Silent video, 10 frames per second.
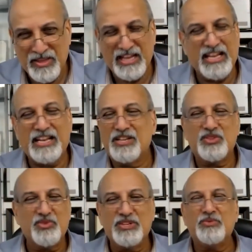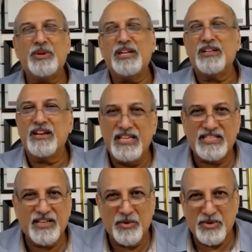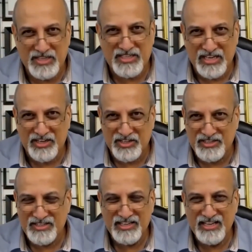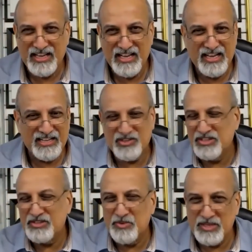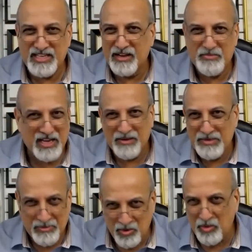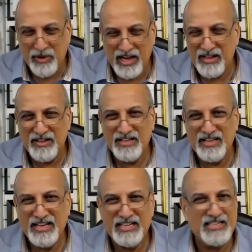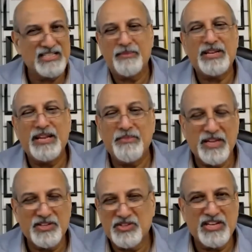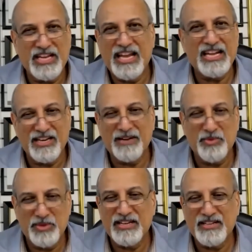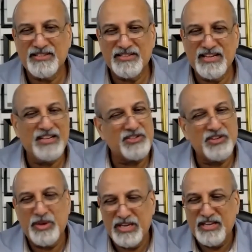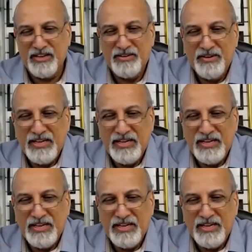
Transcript: And that as soon as we release our restrictions, as soon as we start becoming mobile, this epidemic is going to catch up with us. And so it did.